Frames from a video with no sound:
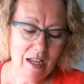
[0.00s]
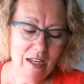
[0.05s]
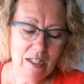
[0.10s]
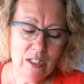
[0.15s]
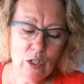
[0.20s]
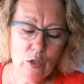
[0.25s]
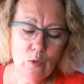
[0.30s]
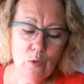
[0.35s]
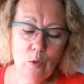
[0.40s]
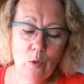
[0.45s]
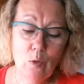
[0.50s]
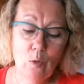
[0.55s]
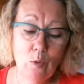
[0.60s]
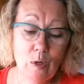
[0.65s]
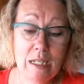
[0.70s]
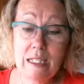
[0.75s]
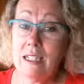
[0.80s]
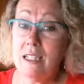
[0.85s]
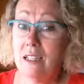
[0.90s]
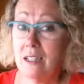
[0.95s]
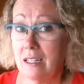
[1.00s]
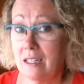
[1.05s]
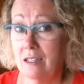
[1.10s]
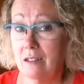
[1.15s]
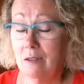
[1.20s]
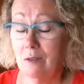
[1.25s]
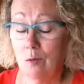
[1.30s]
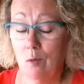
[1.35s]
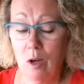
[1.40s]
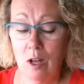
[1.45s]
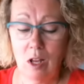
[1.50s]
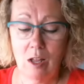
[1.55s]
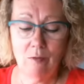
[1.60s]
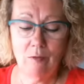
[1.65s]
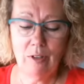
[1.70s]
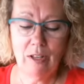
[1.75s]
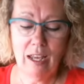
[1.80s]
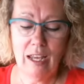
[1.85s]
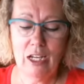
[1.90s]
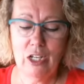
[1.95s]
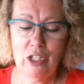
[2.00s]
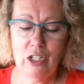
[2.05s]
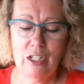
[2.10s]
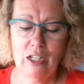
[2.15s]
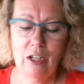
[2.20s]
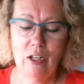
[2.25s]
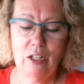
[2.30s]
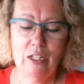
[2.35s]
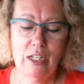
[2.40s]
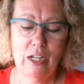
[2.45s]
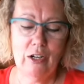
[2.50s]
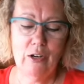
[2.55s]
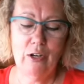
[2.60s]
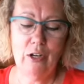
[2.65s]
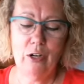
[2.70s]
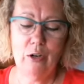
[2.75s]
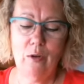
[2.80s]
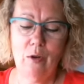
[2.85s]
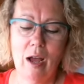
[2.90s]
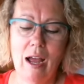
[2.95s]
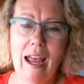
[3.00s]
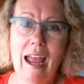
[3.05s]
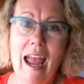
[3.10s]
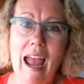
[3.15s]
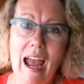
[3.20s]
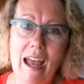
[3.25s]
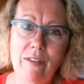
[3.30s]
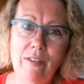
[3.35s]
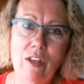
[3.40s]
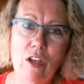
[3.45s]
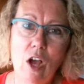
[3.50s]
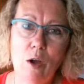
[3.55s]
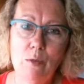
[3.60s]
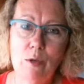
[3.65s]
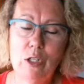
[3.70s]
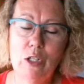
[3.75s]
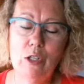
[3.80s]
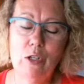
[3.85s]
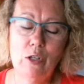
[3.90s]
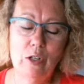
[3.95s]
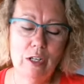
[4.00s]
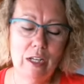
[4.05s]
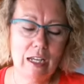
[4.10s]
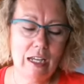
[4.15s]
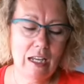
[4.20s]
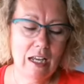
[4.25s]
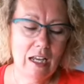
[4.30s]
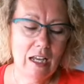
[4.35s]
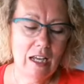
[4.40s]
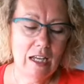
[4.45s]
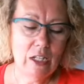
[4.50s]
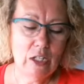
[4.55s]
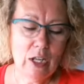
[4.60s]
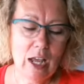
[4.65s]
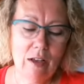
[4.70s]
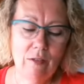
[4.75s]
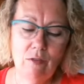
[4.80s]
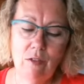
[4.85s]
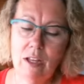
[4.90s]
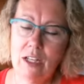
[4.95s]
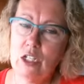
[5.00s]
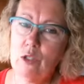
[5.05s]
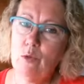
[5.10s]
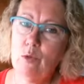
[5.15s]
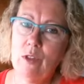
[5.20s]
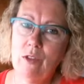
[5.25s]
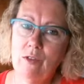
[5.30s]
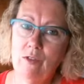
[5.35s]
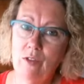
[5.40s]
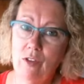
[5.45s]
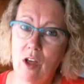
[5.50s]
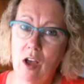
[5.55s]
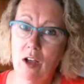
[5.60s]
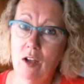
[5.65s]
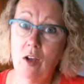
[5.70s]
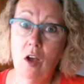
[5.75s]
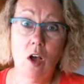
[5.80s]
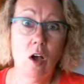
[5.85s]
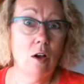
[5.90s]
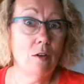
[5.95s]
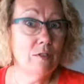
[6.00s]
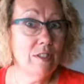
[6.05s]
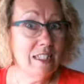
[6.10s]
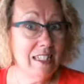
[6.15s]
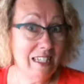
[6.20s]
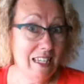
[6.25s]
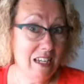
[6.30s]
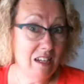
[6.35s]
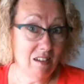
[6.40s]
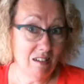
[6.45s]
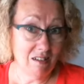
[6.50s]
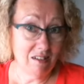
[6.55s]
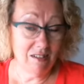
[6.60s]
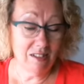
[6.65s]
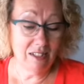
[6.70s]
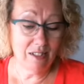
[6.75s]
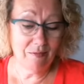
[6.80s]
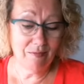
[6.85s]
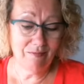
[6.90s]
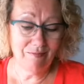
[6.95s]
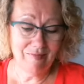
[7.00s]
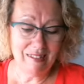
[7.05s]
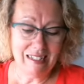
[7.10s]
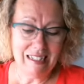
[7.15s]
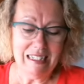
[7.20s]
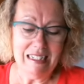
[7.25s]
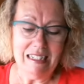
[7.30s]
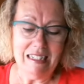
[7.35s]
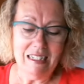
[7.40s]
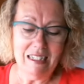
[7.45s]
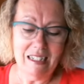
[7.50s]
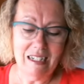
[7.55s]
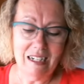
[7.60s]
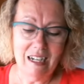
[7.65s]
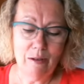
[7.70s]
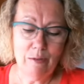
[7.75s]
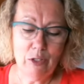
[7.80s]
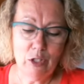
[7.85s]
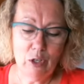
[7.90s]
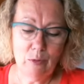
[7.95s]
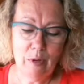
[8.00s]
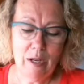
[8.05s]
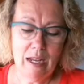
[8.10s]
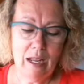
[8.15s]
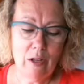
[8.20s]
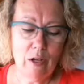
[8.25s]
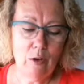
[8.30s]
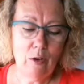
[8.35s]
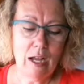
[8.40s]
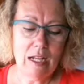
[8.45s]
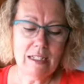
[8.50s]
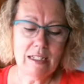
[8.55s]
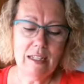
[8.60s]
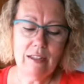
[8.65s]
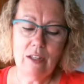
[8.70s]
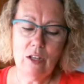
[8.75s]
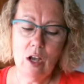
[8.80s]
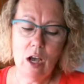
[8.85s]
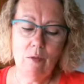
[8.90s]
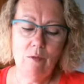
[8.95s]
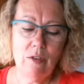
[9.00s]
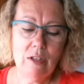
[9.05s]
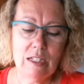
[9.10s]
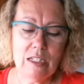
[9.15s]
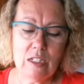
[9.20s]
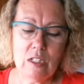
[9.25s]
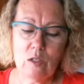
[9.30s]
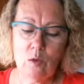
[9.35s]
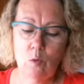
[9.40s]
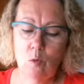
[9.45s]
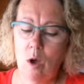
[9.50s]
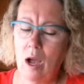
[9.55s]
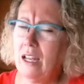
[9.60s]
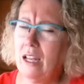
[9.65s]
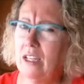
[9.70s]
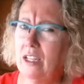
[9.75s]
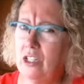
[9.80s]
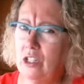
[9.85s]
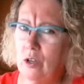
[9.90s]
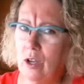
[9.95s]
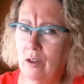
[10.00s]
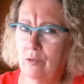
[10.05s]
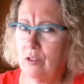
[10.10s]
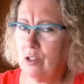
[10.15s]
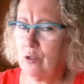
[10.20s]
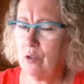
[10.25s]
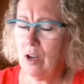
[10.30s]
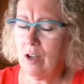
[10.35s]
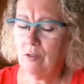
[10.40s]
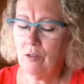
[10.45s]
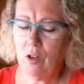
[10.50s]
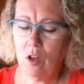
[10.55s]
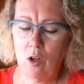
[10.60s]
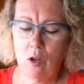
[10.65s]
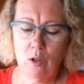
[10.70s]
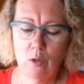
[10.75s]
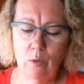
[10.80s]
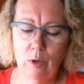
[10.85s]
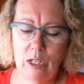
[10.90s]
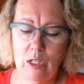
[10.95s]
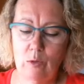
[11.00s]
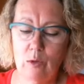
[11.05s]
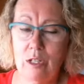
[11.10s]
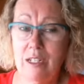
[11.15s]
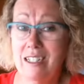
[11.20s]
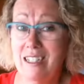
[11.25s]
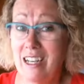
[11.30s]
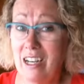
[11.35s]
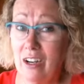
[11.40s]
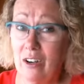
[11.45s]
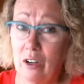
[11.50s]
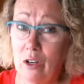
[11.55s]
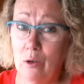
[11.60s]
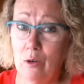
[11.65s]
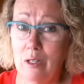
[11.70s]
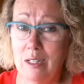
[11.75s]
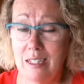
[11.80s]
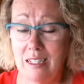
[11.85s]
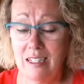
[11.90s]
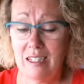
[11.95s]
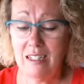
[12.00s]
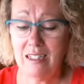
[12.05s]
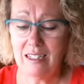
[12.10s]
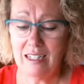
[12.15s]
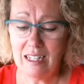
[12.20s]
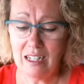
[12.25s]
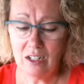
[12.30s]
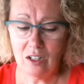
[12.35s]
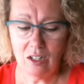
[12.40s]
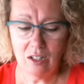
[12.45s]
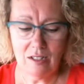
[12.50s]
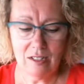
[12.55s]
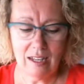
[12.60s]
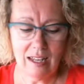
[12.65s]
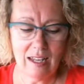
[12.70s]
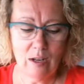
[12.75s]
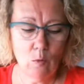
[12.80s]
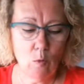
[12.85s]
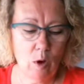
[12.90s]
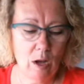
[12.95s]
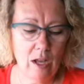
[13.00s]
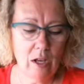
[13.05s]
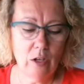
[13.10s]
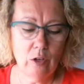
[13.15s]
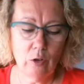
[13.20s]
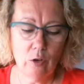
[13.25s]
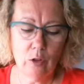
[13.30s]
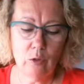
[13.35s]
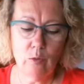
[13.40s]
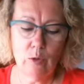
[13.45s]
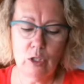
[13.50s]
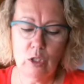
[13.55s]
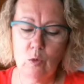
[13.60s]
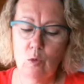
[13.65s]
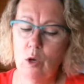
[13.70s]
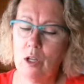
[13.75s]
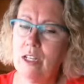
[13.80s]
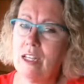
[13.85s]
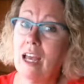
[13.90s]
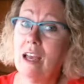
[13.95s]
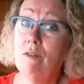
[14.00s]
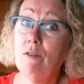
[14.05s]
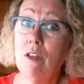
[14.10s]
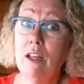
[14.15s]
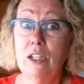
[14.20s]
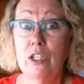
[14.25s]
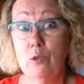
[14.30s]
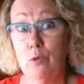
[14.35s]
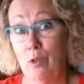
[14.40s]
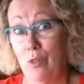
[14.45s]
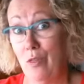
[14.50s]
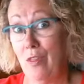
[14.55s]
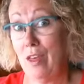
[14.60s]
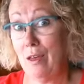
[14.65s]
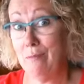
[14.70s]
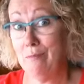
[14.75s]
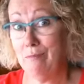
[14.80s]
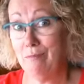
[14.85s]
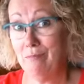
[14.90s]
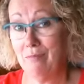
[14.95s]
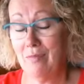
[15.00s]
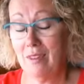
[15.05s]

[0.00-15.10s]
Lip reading: So recently, while on vacation in Ontario, I had the opportunity to have lunch with a flock of seagulls. I'm sure by now you're asking the obvious, why did you have to travel all the way to Ontario to see seagulls, and why on earth would you want to have lunch with them?